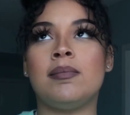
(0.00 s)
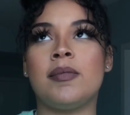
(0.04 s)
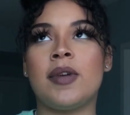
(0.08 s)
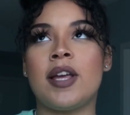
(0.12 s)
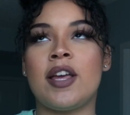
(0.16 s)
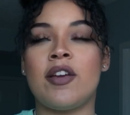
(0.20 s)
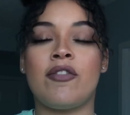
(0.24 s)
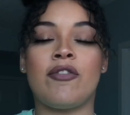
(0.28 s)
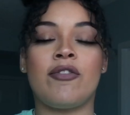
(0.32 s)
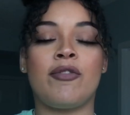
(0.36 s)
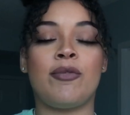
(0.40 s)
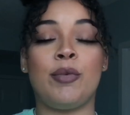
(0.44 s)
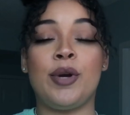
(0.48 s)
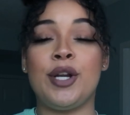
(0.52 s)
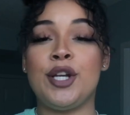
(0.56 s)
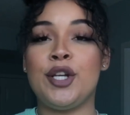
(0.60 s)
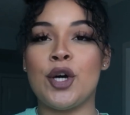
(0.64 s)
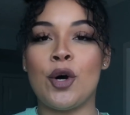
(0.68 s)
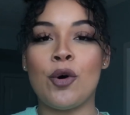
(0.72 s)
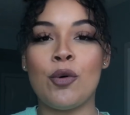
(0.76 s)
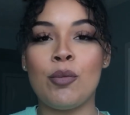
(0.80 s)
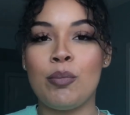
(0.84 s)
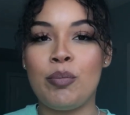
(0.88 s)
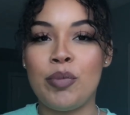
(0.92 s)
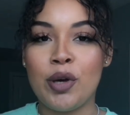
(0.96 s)
If we
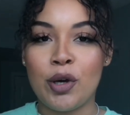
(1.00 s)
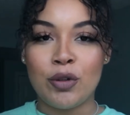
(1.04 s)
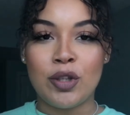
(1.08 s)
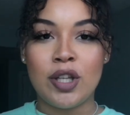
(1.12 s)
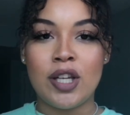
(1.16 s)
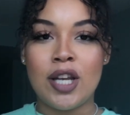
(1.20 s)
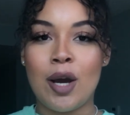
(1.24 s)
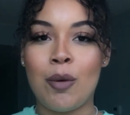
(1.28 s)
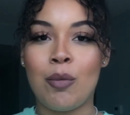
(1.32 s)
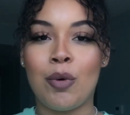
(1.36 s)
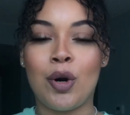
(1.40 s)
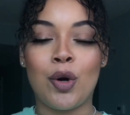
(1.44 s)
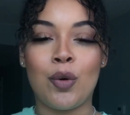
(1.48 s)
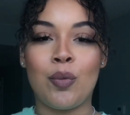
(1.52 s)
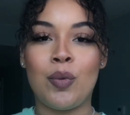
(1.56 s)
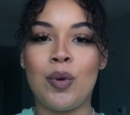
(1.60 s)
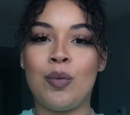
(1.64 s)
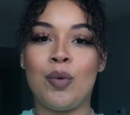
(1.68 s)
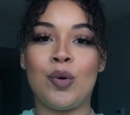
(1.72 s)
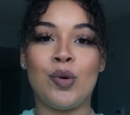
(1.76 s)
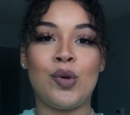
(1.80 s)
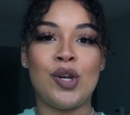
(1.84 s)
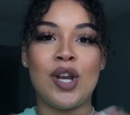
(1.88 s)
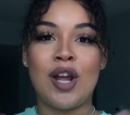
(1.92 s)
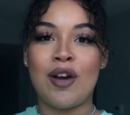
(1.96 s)
don't build a network, we
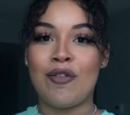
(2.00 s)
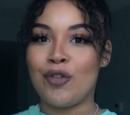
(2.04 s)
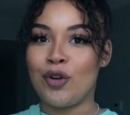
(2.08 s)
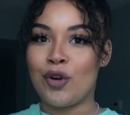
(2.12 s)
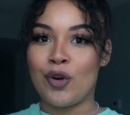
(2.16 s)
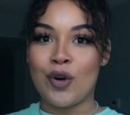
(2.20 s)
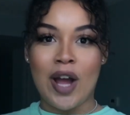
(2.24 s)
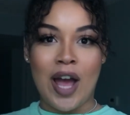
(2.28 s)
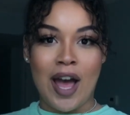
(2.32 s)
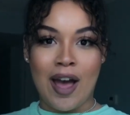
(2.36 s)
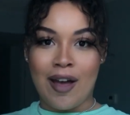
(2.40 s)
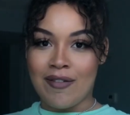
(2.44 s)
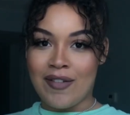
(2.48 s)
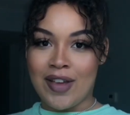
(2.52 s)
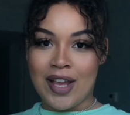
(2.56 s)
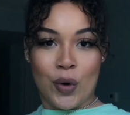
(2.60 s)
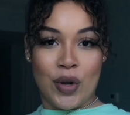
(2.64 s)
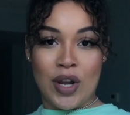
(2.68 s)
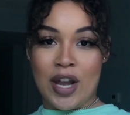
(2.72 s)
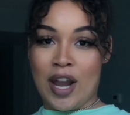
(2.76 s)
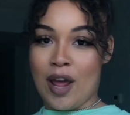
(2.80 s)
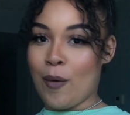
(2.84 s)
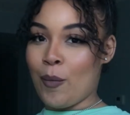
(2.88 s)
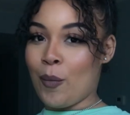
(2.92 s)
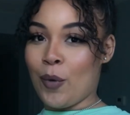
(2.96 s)
will never have
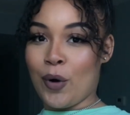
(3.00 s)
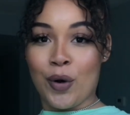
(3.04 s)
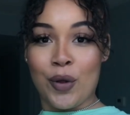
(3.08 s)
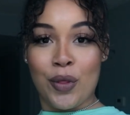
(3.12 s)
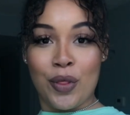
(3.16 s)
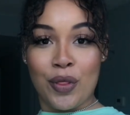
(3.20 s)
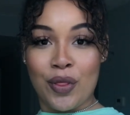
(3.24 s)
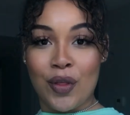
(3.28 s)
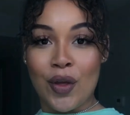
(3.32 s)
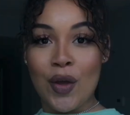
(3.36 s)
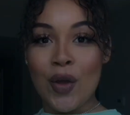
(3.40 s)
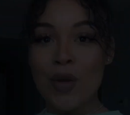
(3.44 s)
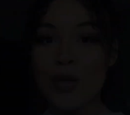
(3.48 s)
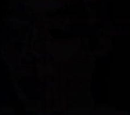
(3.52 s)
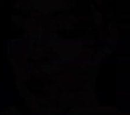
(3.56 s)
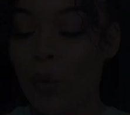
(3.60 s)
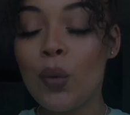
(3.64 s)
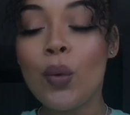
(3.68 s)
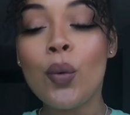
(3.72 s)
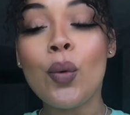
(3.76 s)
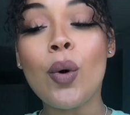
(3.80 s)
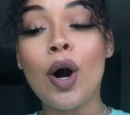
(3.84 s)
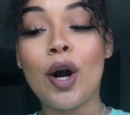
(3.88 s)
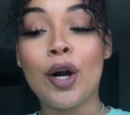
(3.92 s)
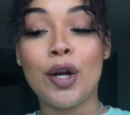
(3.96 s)
net worth.
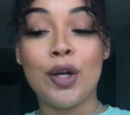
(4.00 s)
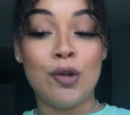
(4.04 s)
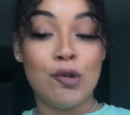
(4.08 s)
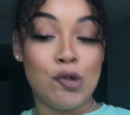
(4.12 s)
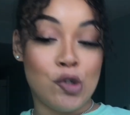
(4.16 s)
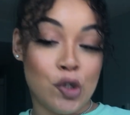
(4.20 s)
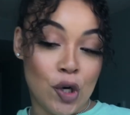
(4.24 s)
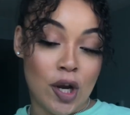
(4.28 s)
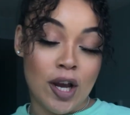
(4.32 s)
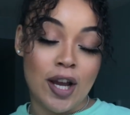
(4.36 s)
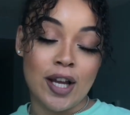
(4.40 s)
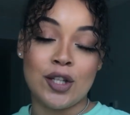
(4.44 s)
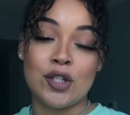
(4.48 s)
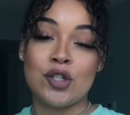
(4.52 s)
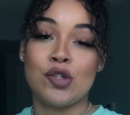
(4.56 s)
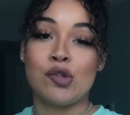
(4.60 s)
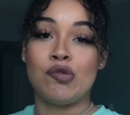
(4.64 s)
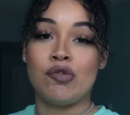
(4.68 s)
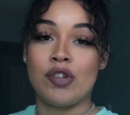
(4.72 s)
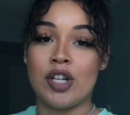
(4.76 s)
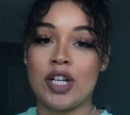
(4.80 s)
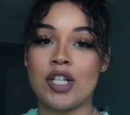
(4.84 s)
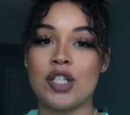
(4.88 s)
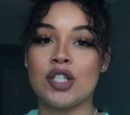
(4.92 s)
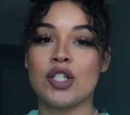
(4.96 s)
Who are you trying to
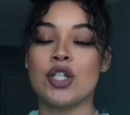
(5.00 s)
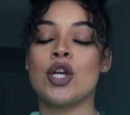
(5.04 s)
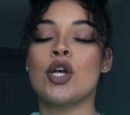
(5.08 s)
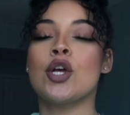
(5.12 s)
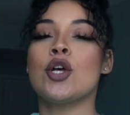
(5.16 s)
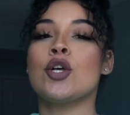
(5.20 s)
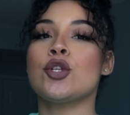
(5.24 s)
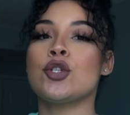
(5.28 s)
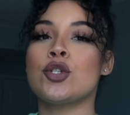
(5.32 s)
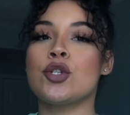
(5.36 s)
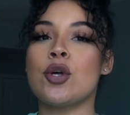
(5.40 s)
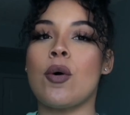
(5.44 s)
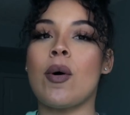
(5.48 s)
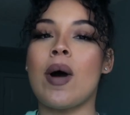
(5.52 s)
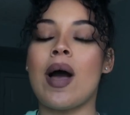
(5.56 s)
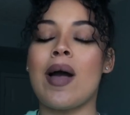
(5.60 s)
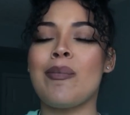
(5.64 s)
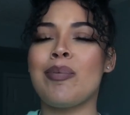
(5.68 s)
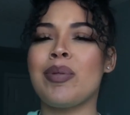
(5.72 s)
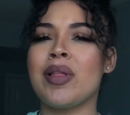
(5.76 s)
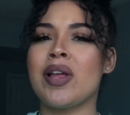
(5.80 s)
reach? So I